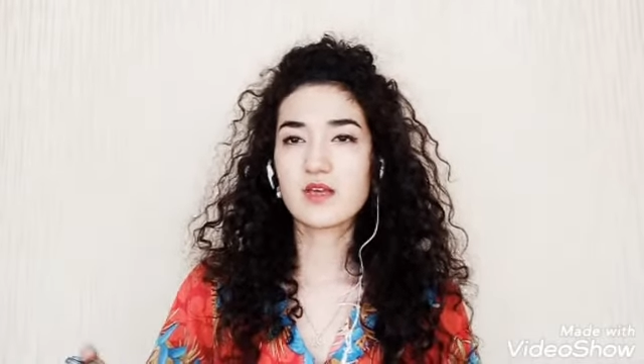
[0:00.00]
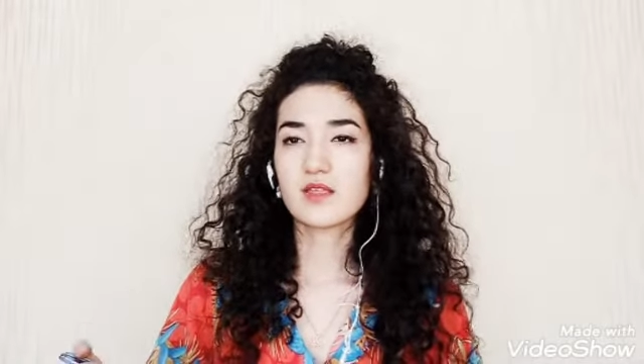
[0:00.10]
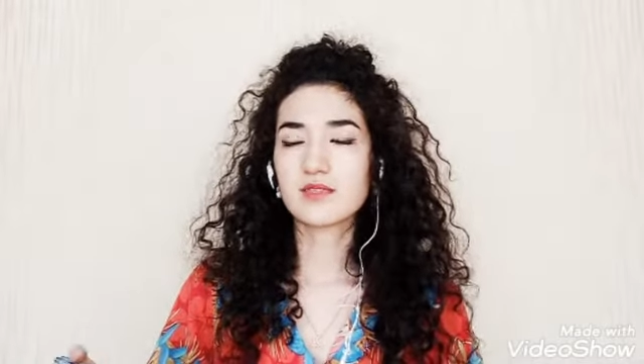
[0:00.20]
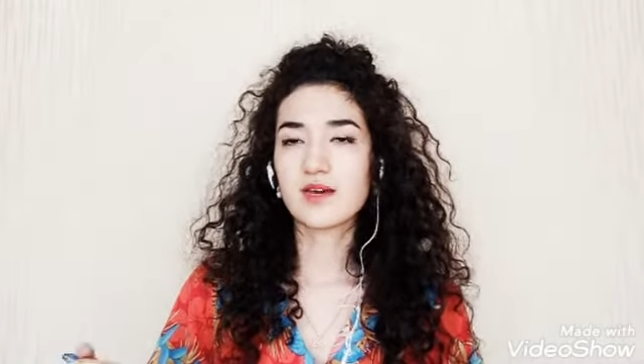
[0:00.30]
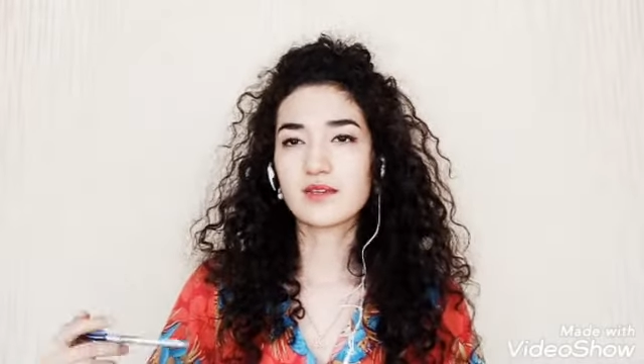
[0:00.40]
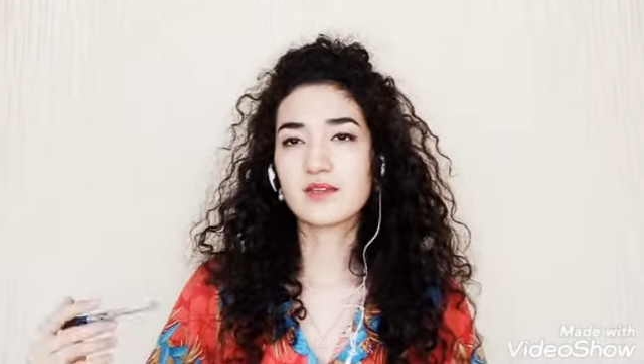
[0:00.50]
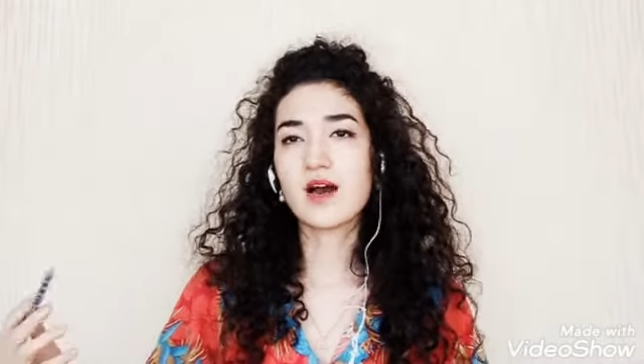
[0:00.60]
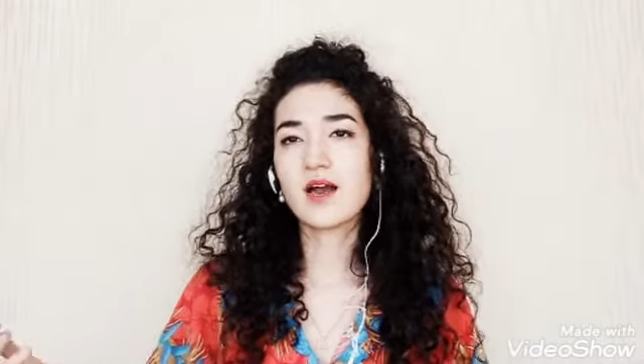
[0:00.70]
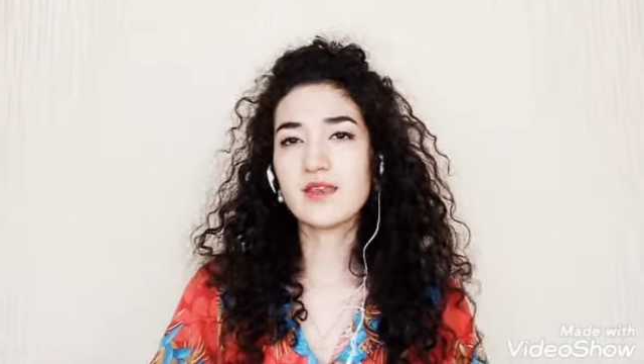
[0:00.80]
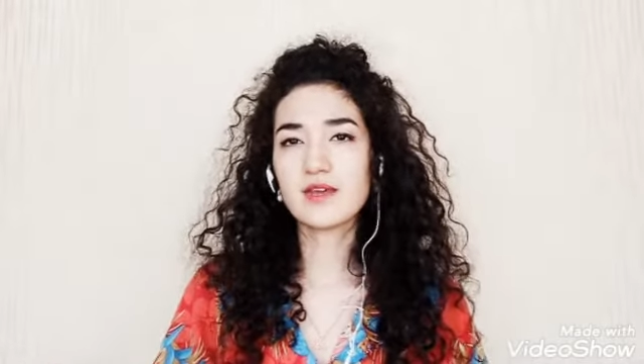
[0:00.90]
that
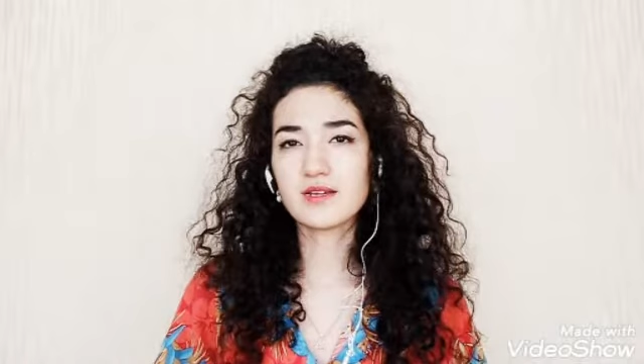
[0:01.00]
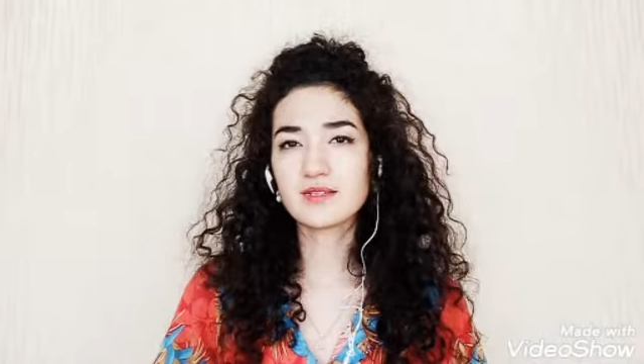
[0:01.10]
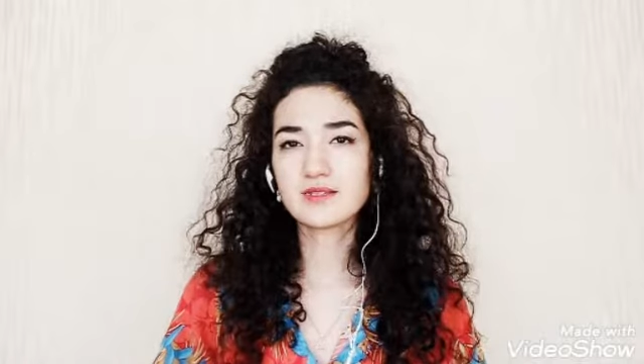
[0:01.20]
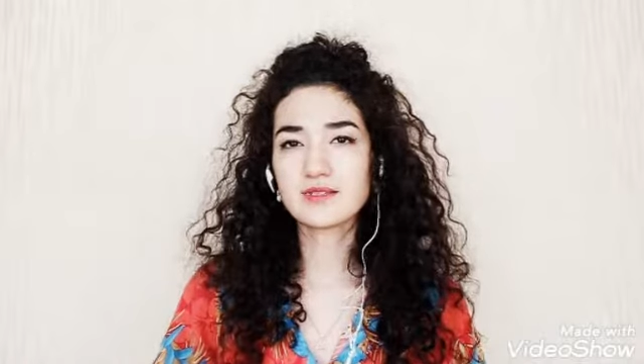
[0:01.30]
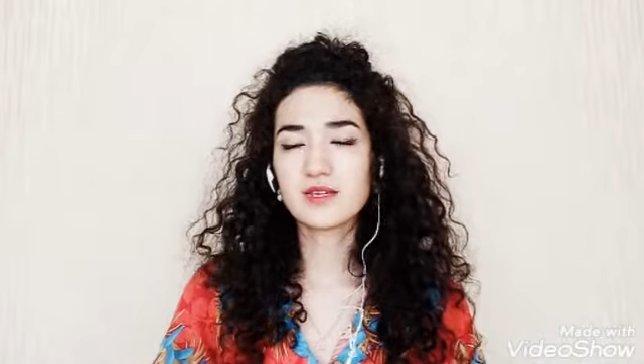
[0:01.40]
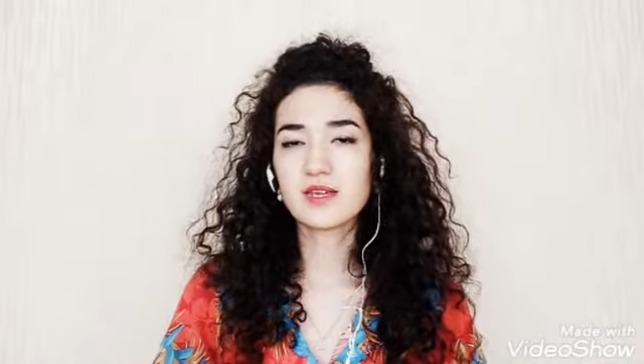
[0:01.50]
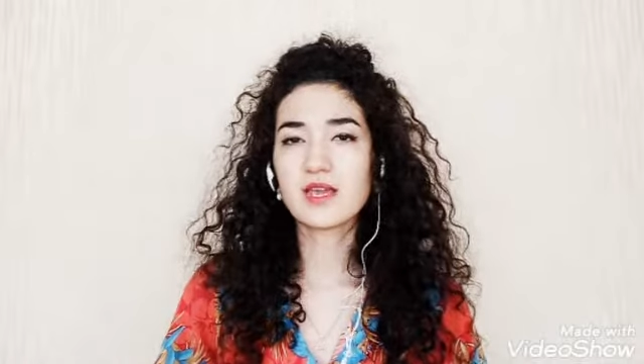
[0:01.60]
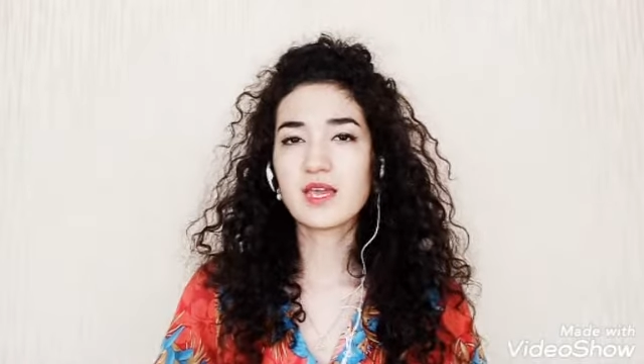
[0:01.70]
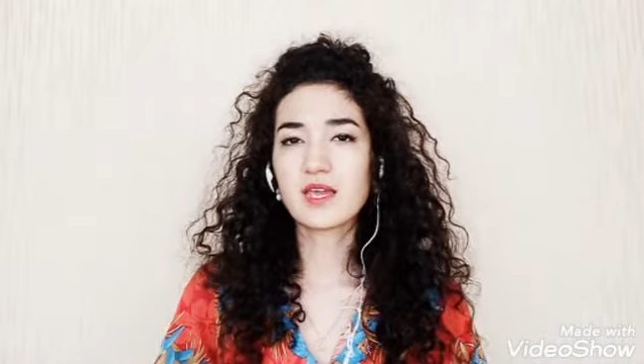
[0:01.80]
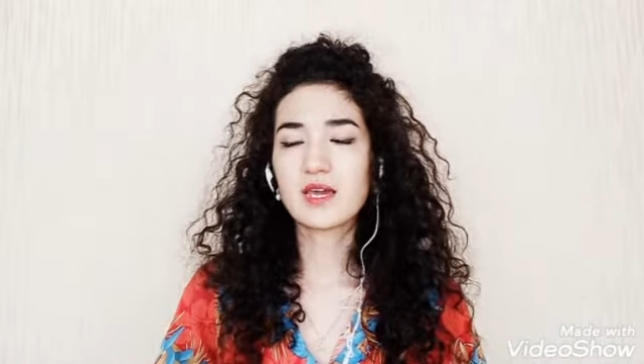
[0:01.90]
guide us,
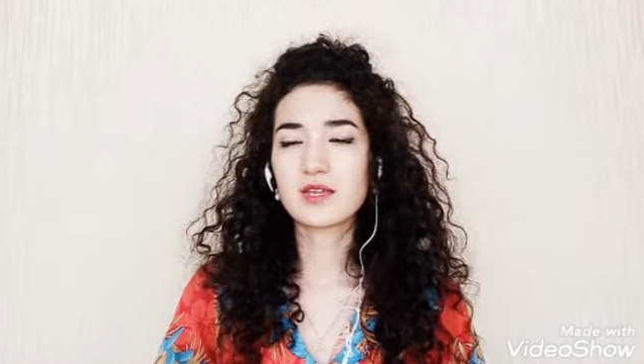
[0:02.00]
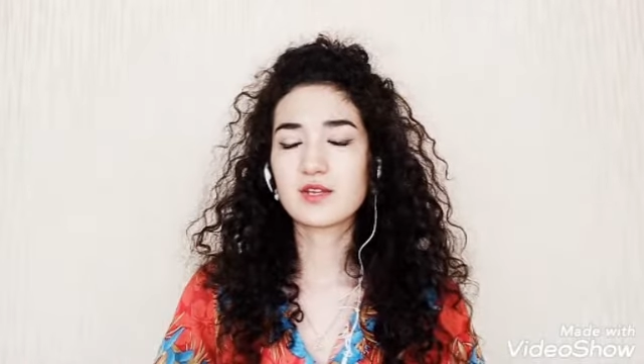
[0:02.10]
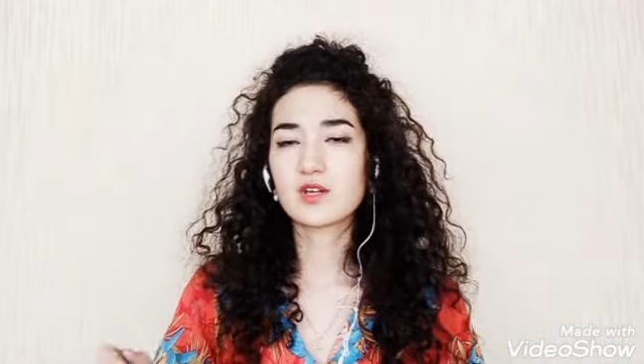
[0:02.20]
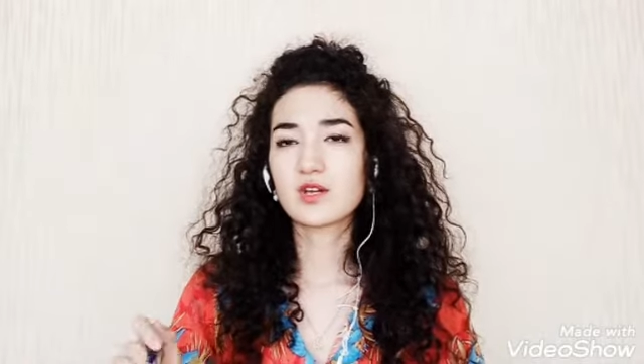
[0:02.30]
and